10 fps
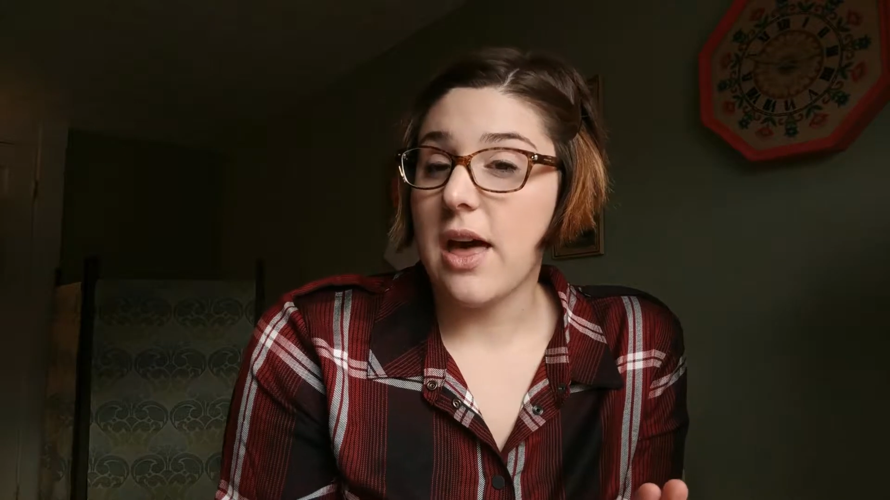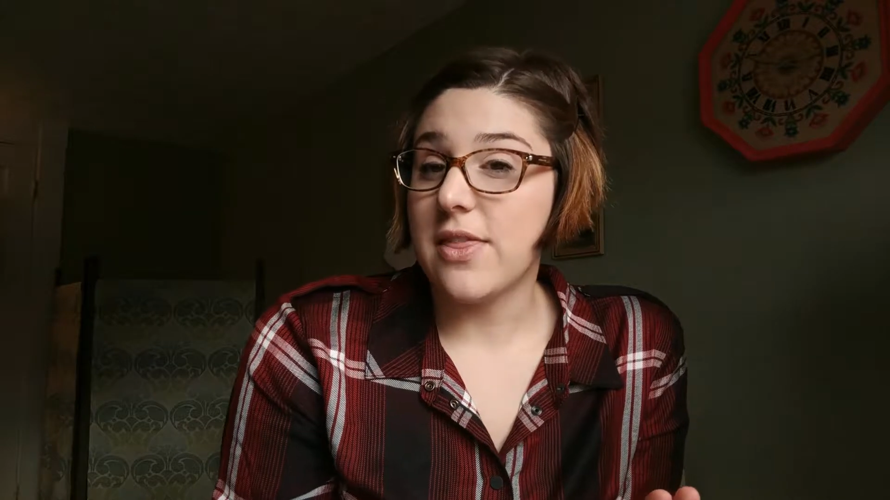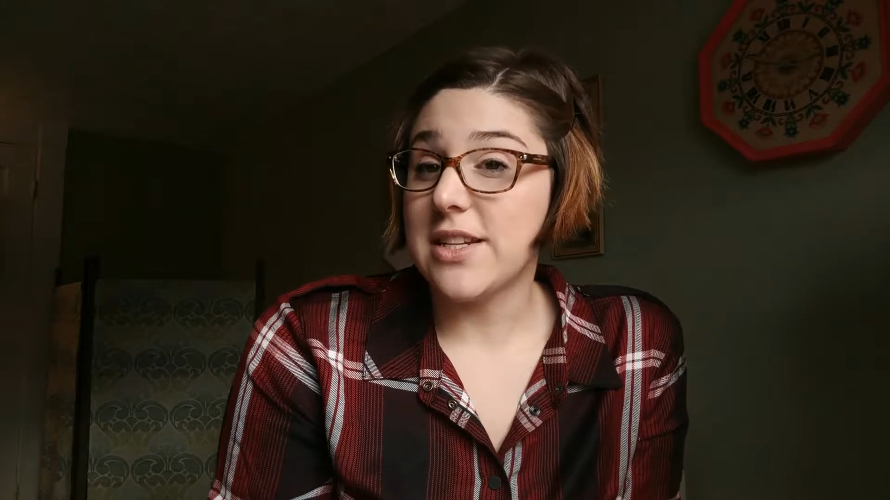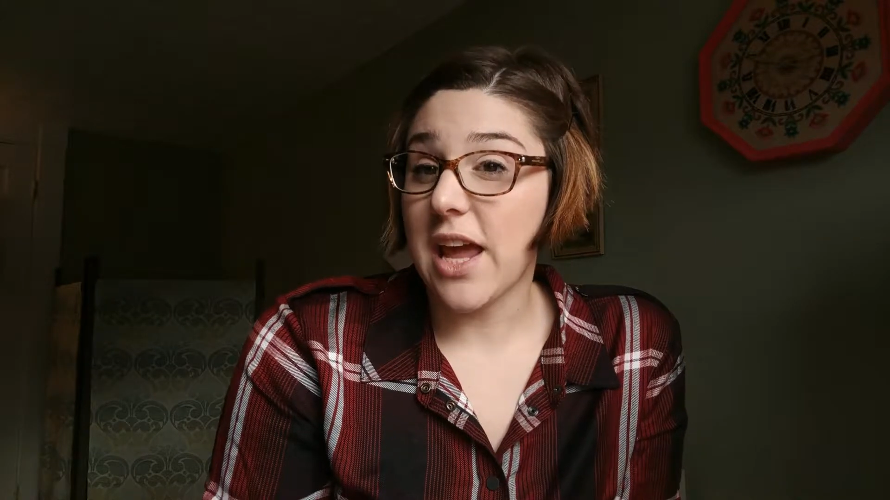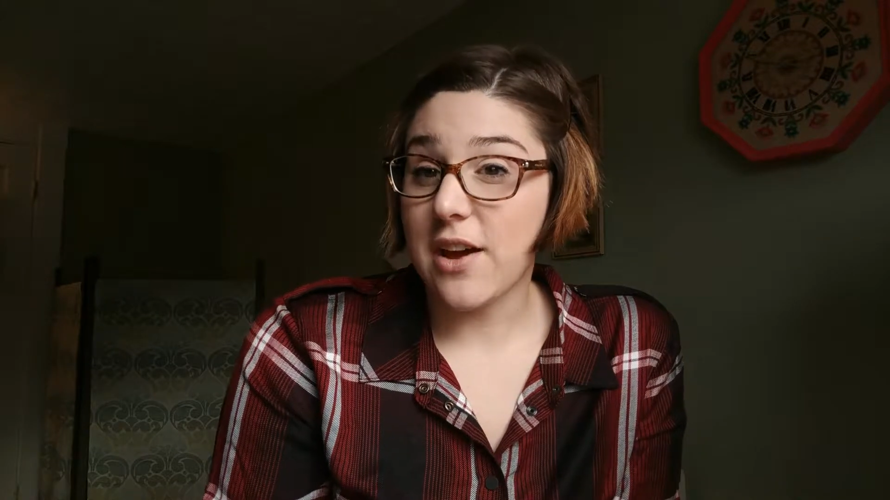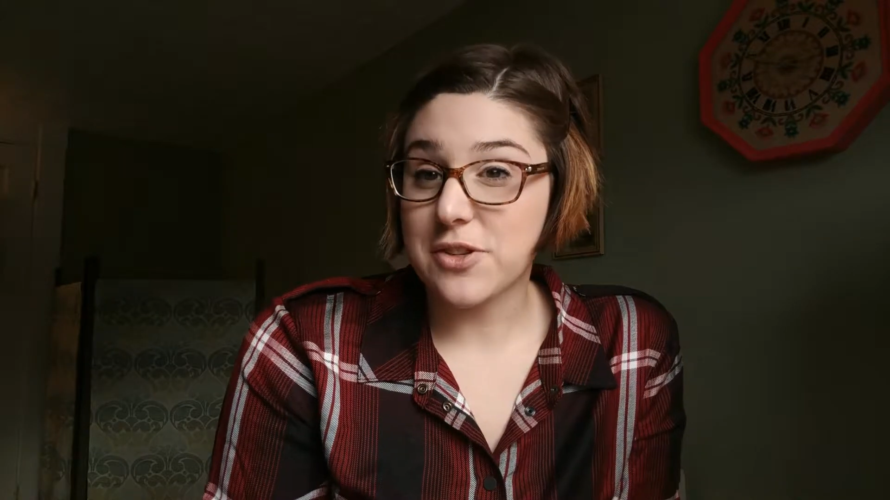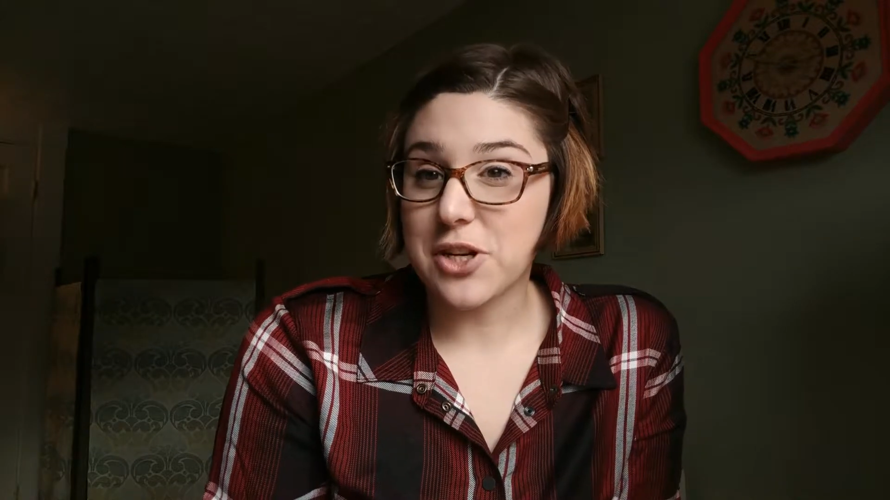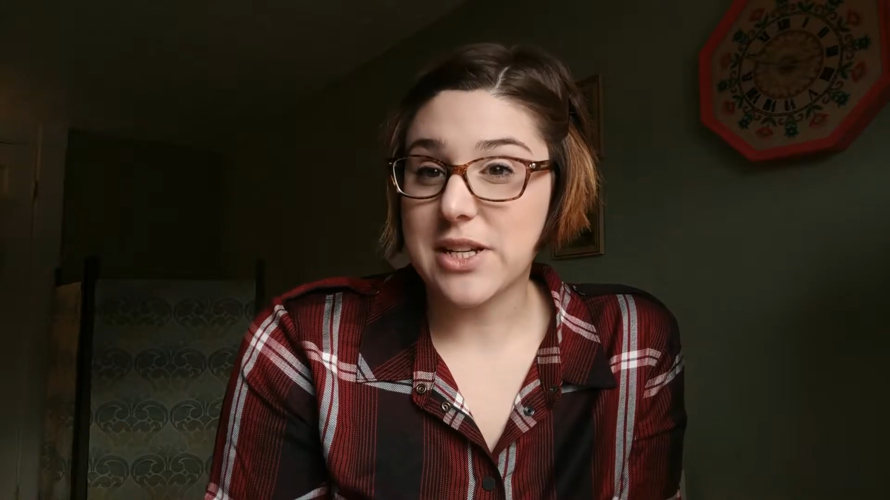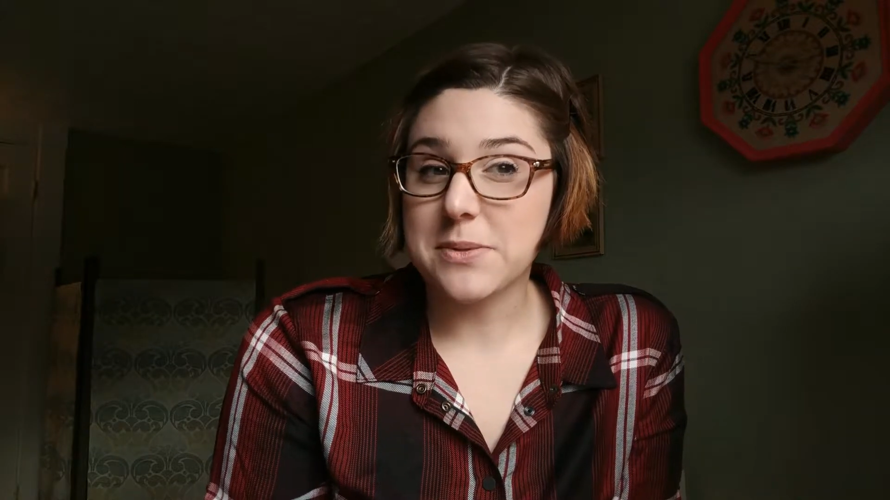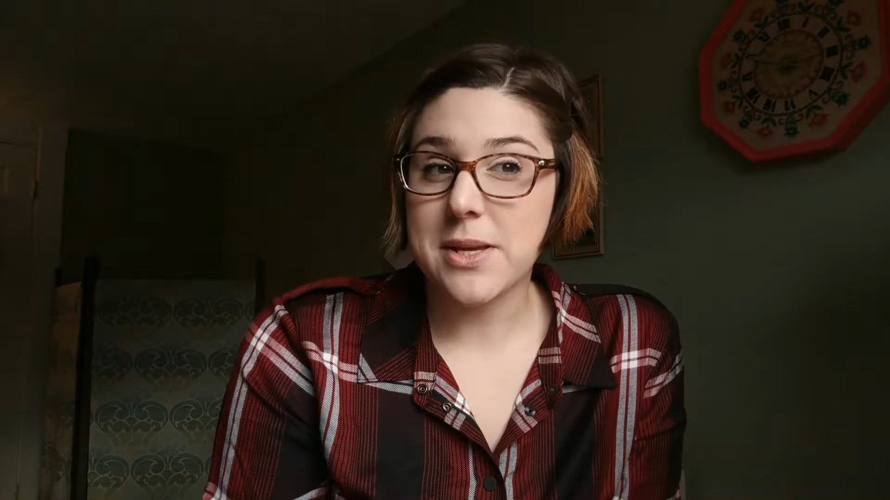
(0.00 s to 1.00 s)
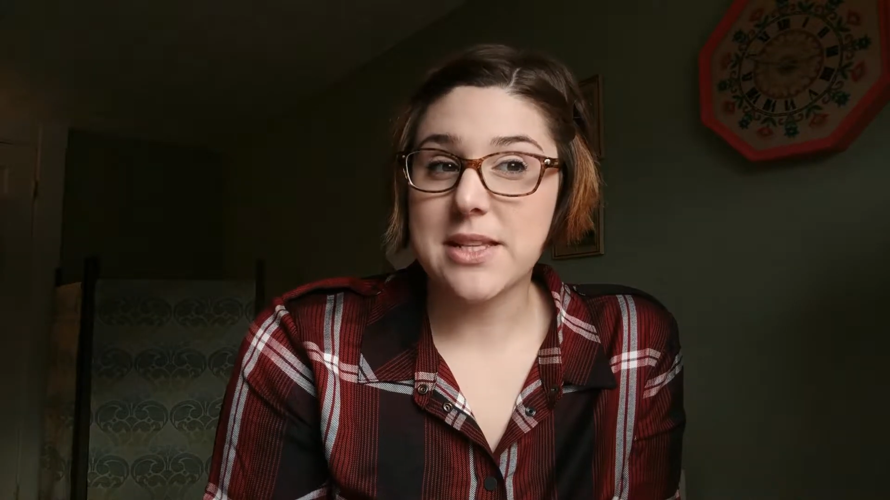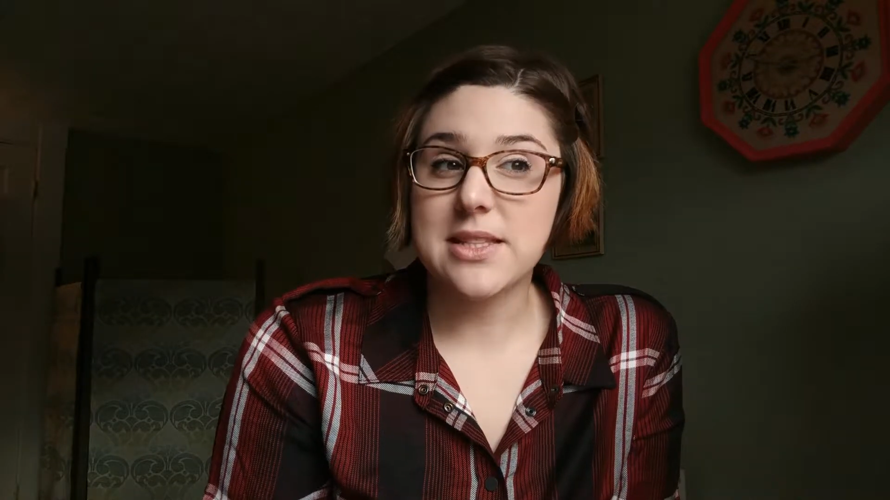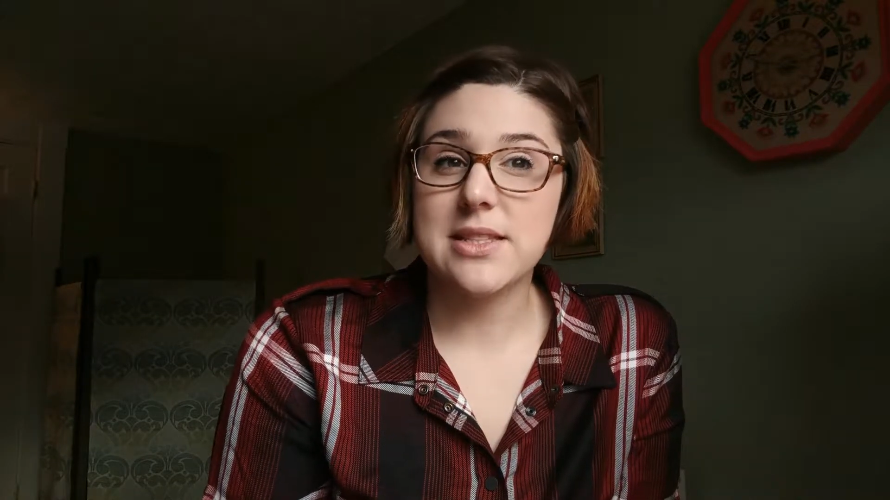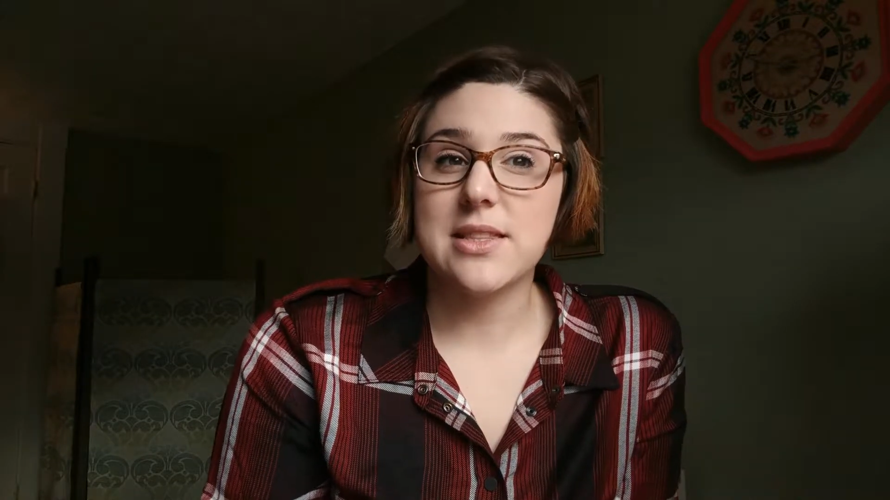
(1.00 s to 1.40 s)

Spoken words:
the day after Christmas.